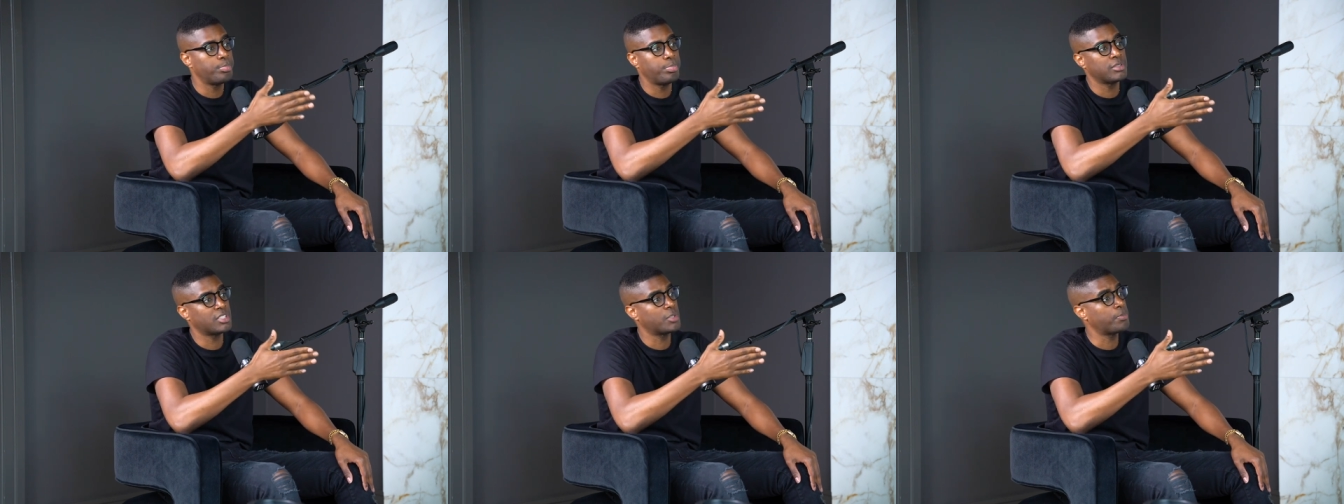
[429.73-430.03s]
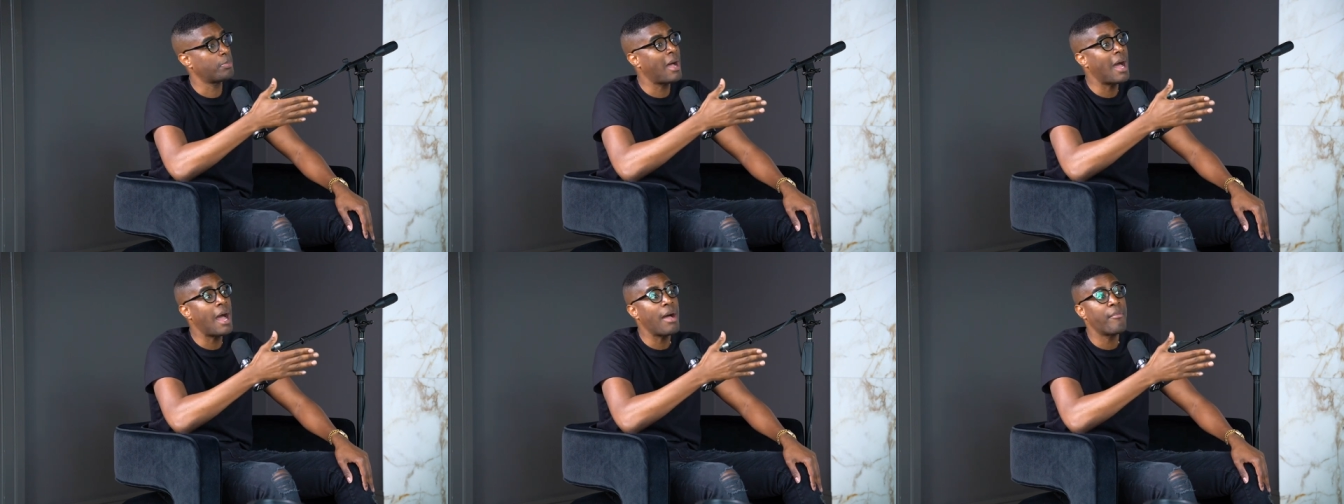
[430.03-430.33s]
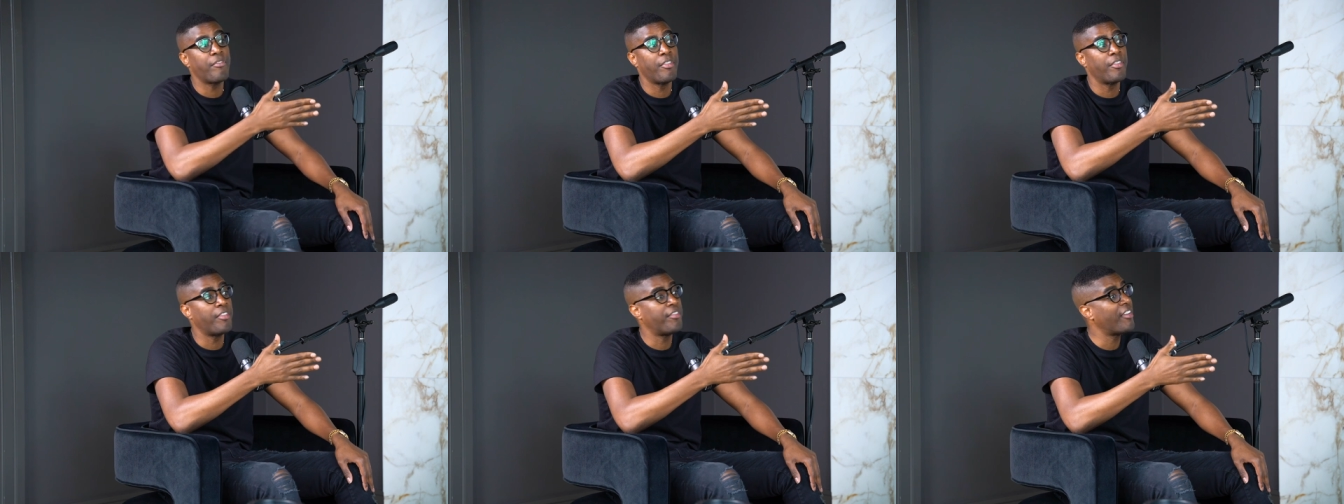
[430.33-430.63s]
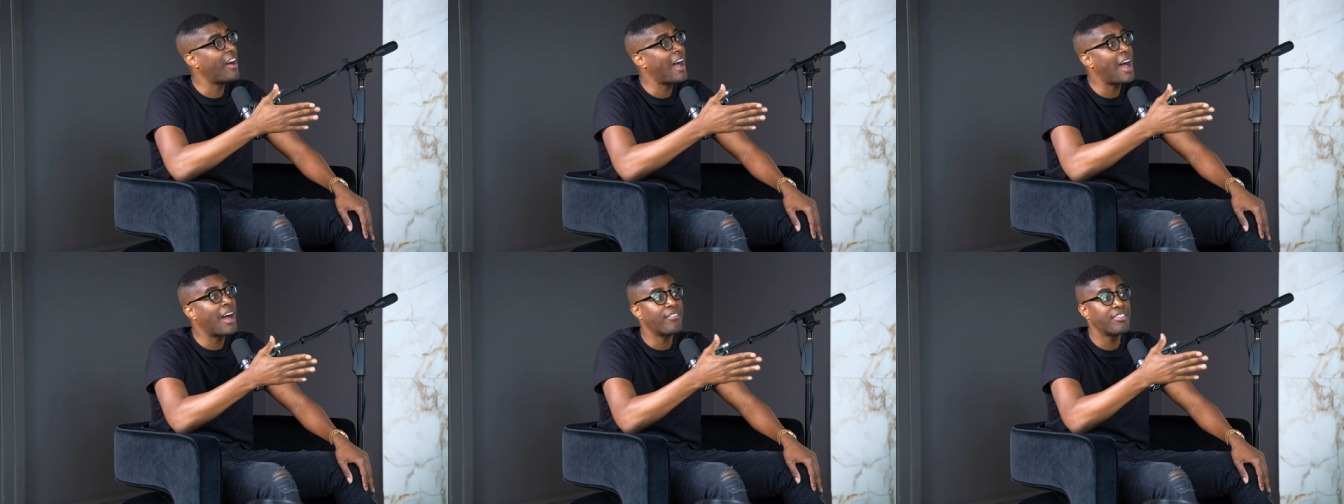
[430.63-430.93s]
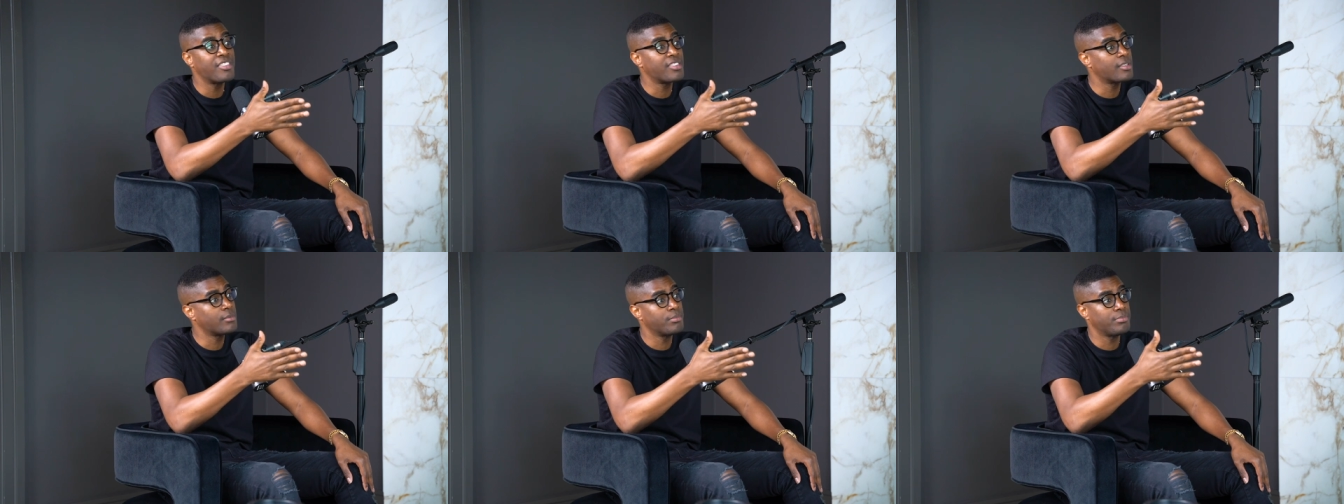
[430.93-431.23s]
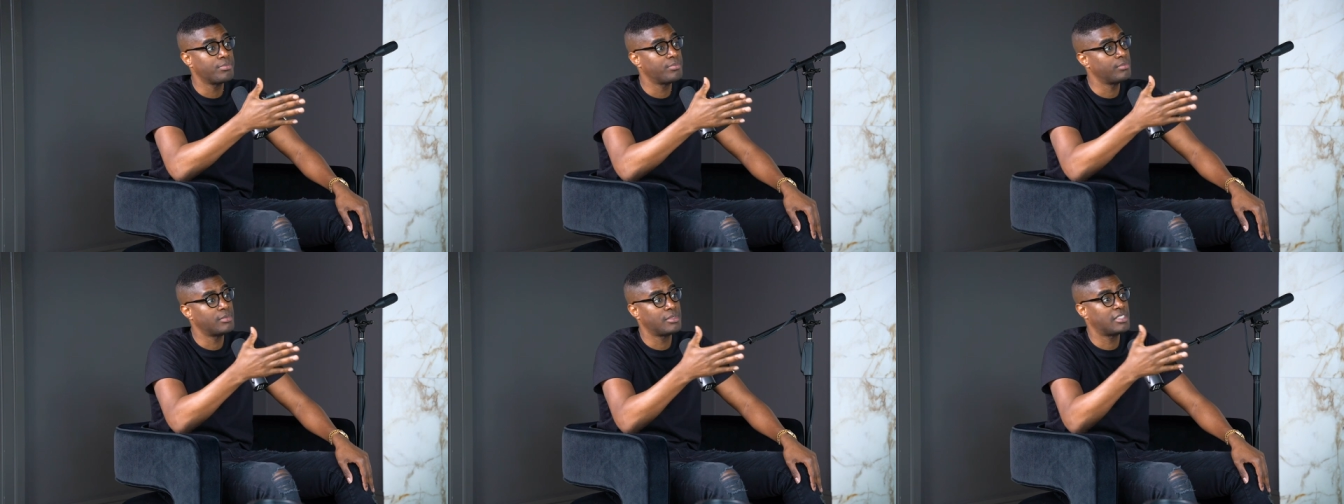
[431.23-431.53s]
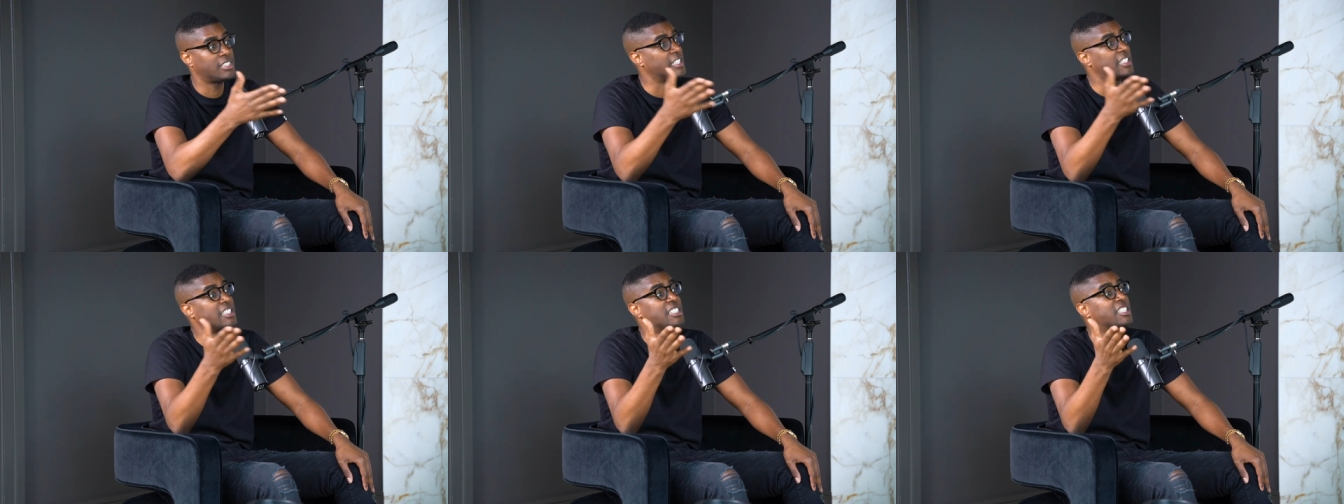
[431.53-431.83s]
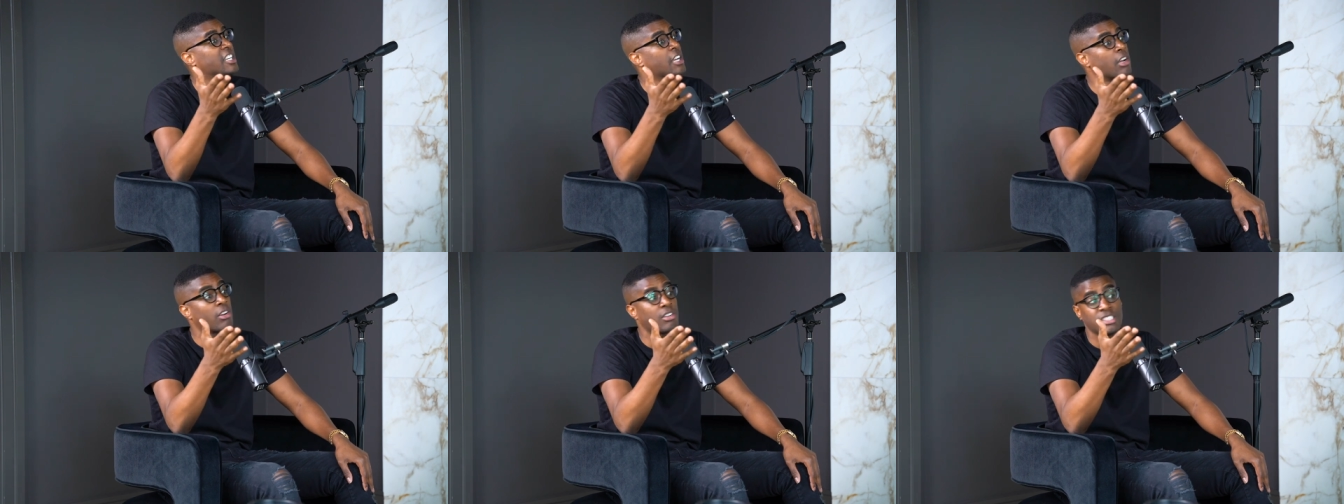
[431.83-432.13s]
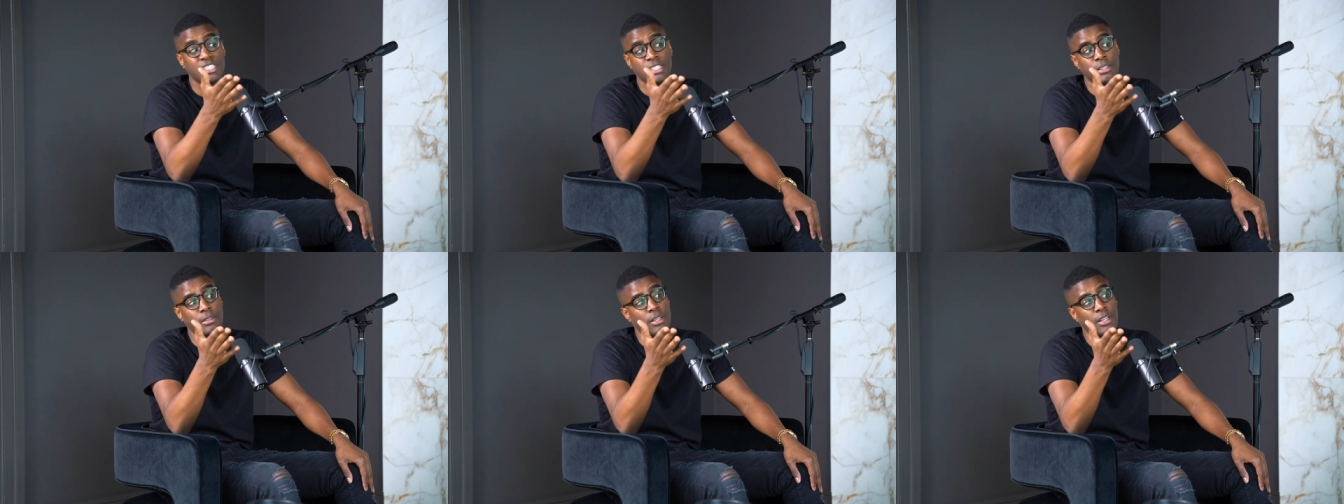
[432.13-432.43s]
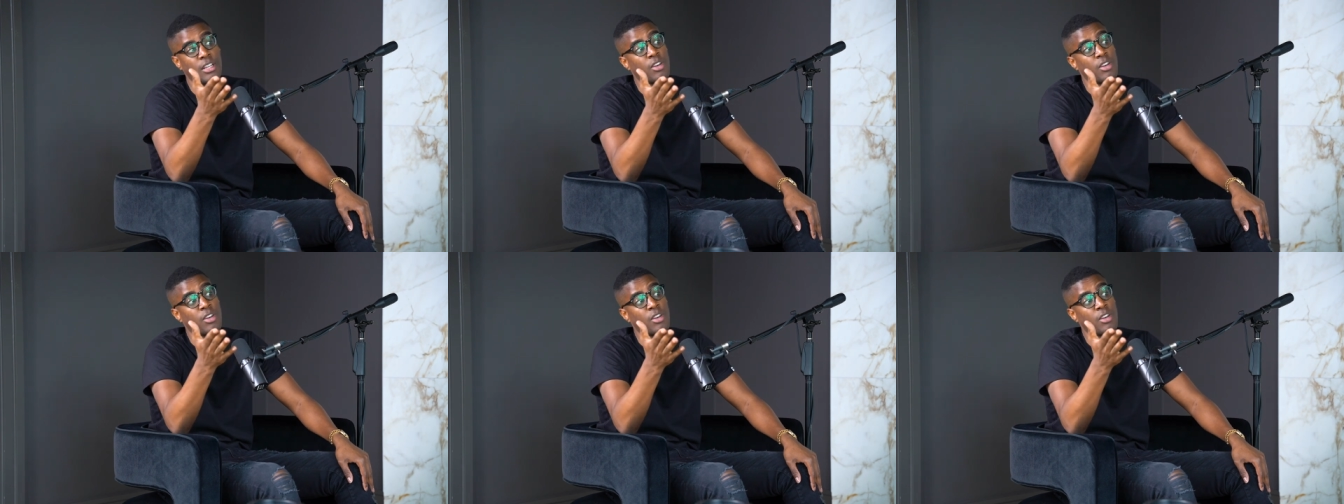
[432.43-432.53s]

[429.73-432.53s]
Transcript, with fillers: spot for five six years yep.